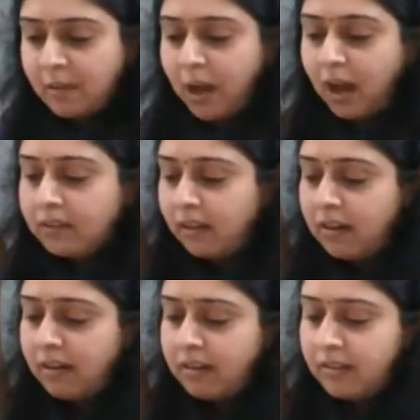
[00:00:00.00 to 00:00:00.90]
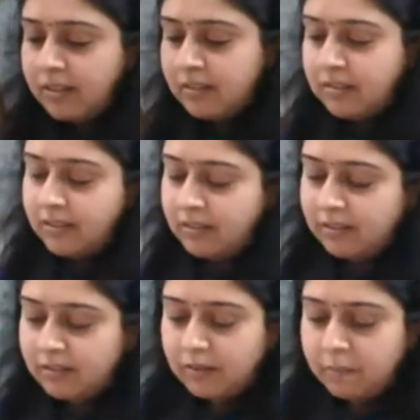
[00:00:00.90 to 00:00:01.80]
other
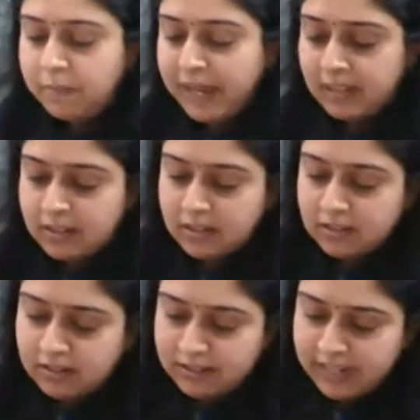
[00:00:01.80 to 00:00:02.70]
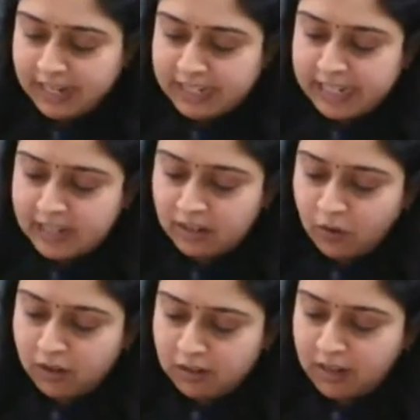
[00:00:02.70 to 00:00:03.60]
paint technique
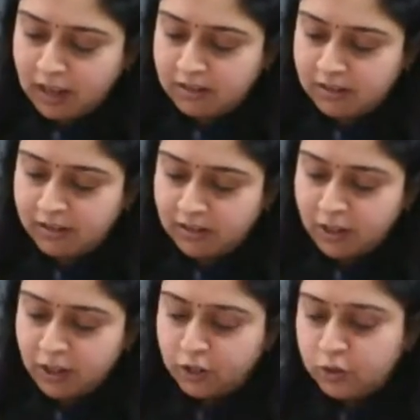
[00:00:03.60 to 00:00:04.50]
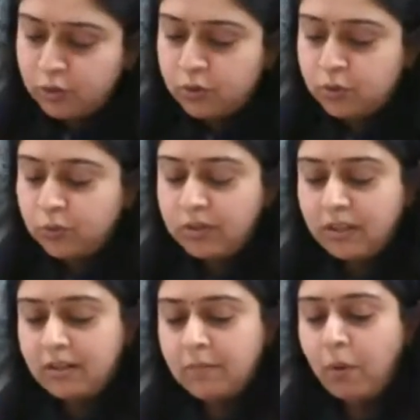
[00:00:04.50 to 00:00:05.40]
or a color to
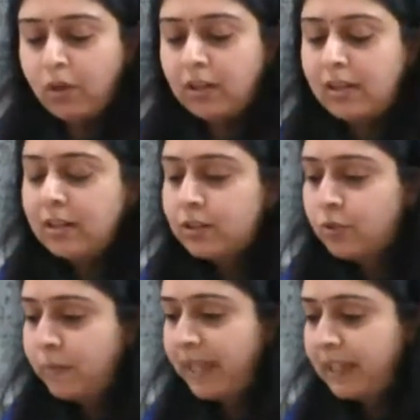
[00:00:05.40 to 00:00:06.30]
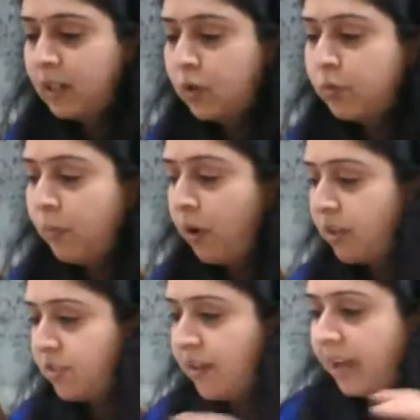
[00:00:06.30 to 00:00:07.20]
the bottle to make it look more
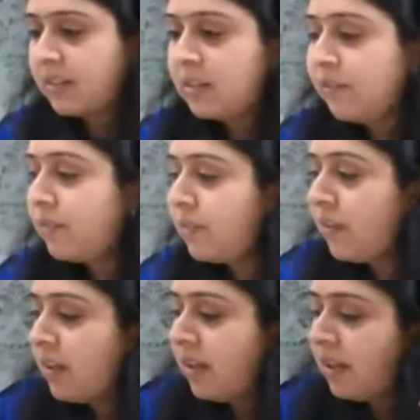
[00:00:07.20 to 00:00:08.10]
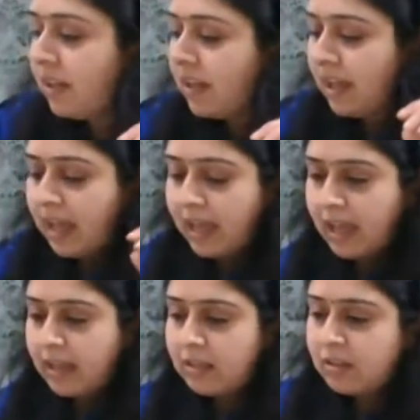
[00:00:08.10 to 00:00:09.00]
attractive.
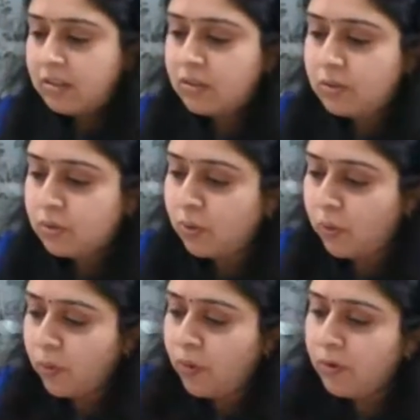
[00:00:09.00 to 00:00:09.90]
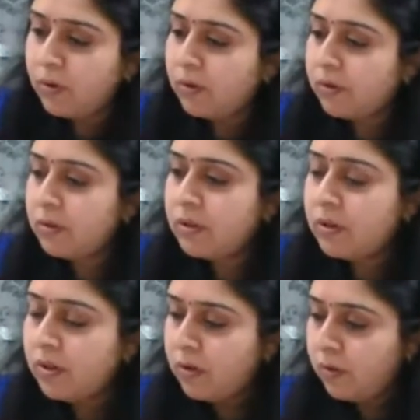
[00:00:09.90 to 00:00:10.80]
So
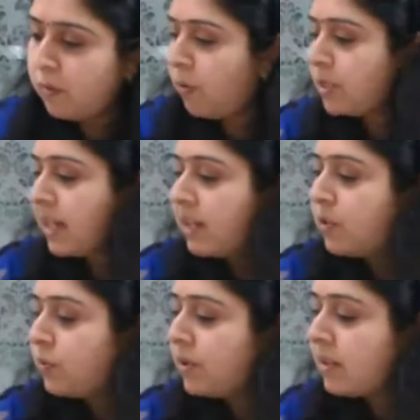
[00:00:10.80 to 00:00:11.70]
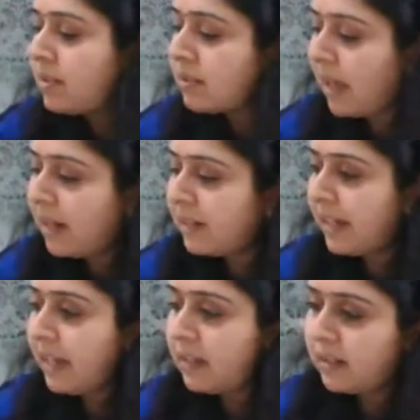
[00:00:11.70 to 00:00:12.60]
what I'll do is I'll
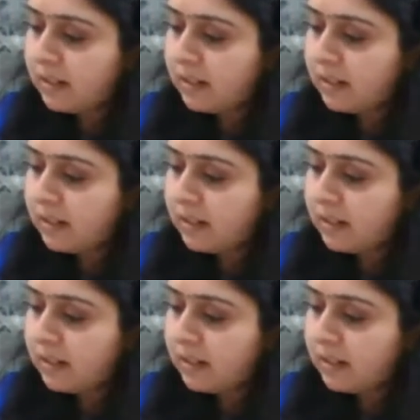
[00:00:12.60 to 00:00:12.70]
take